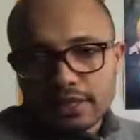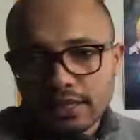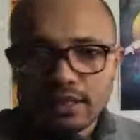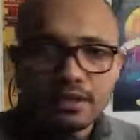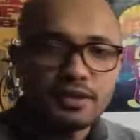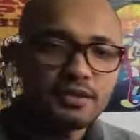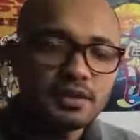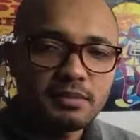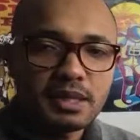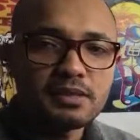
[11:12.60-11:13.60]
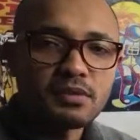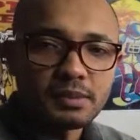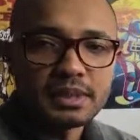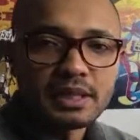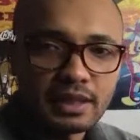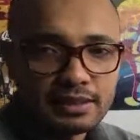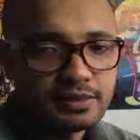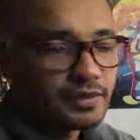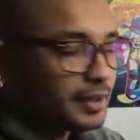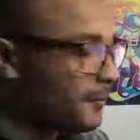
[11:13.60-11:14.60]
like 15 minutes will be
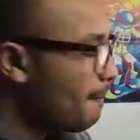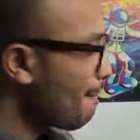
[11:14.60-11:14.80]
deleted for now.